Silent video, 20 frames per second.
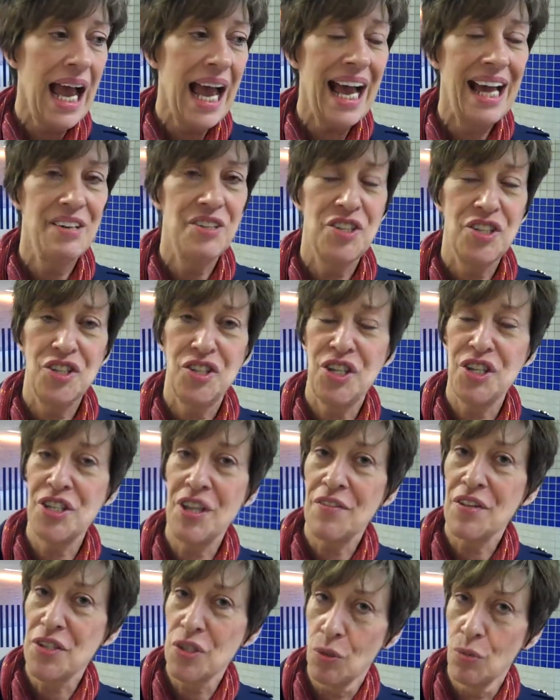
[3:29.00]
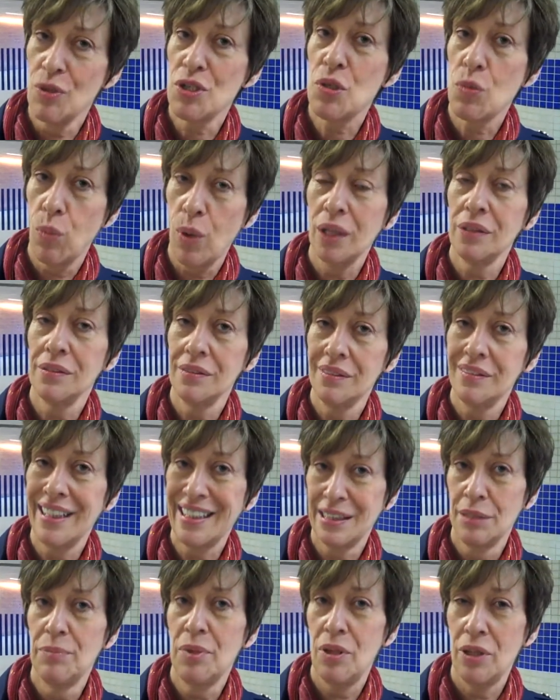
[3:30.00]
and she said there's always one
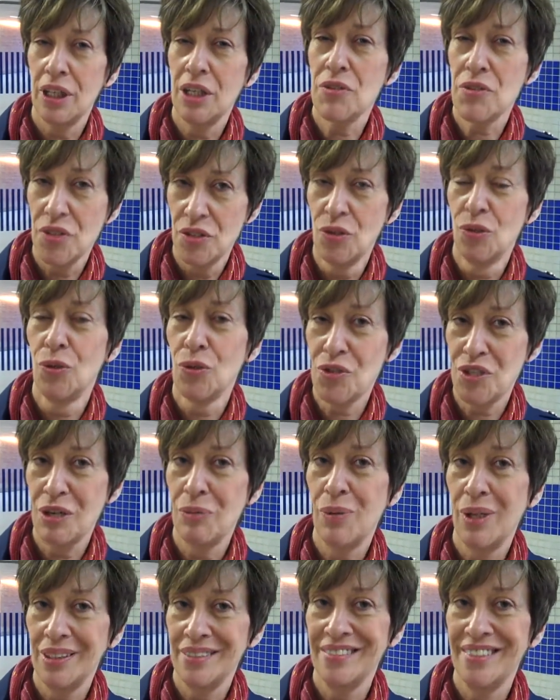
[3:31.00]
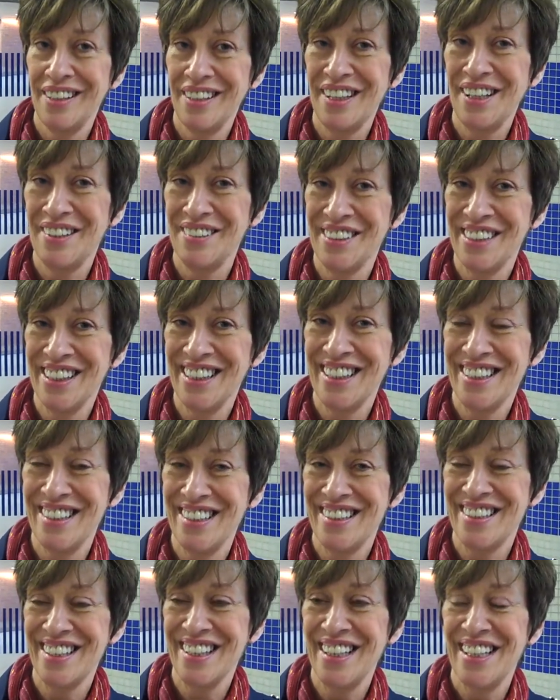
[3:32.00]
little boy who's the naughty one,
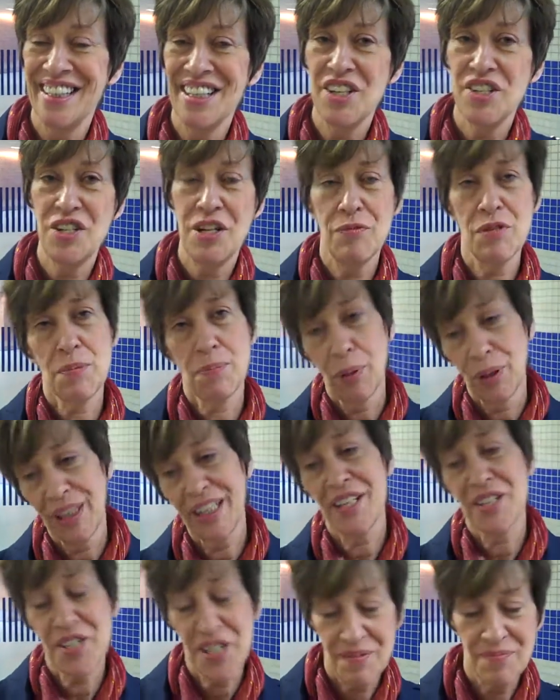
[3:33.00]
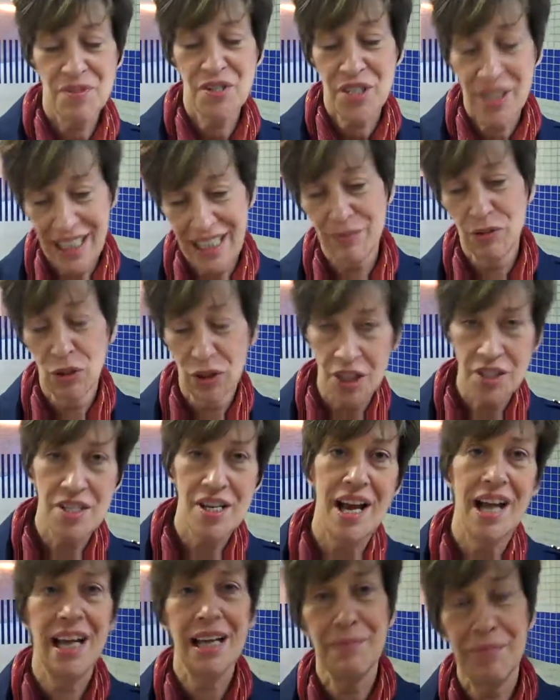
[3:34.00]
and she was pulling at her sleeve all the
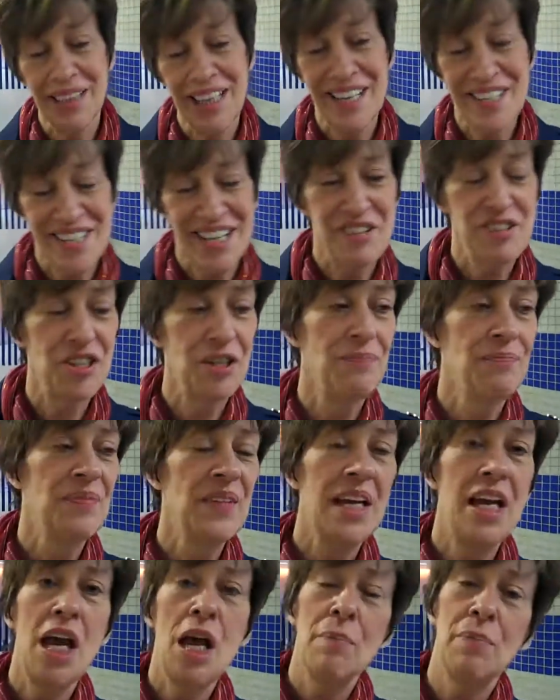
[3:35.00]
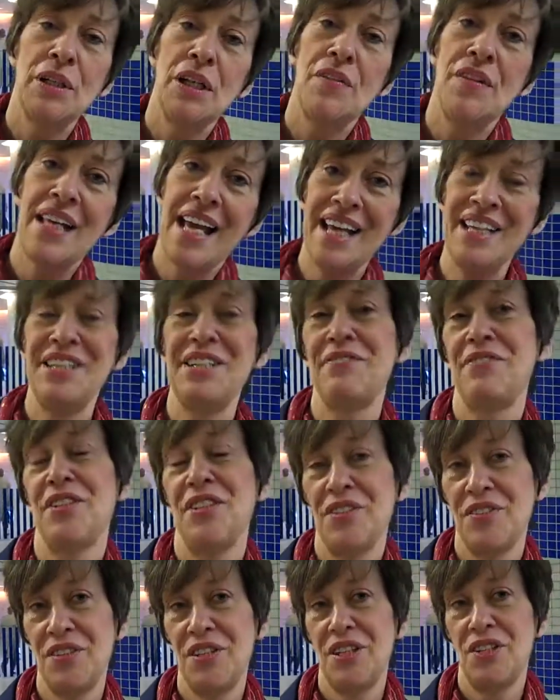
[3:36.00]
time, and etc. But at the end of
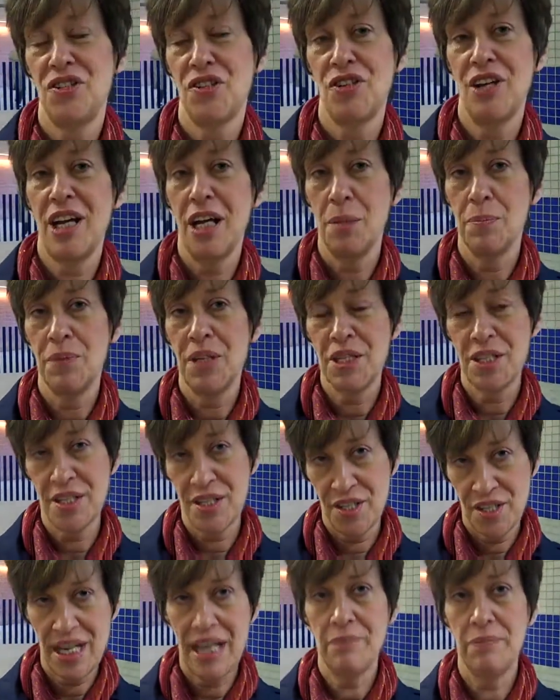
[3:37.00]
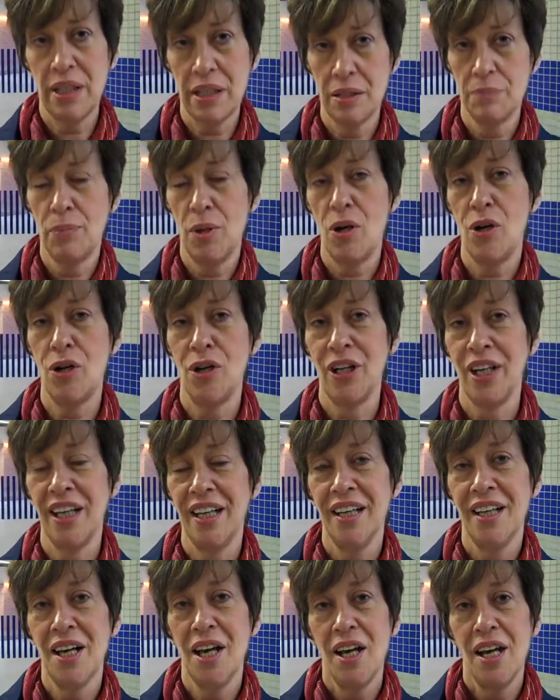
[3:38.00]
the trip, this same little boy
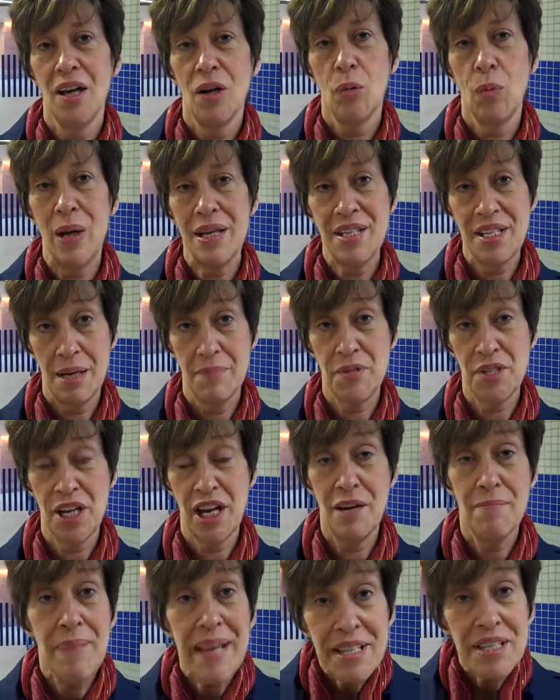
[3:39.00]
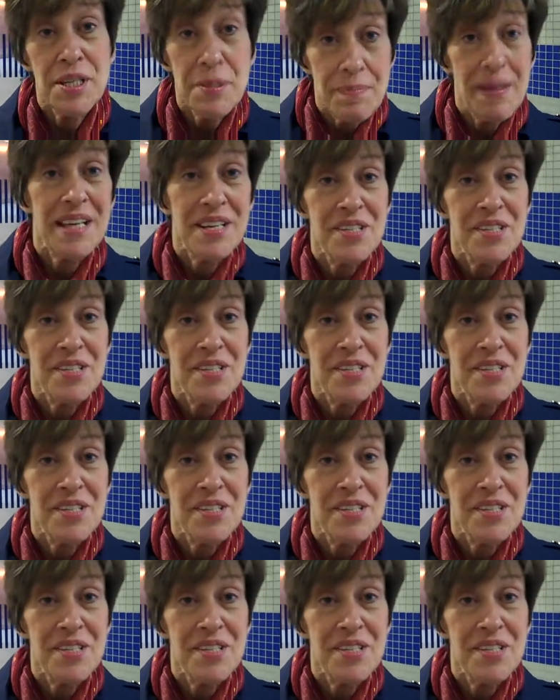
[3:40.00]
went up to her, Miss,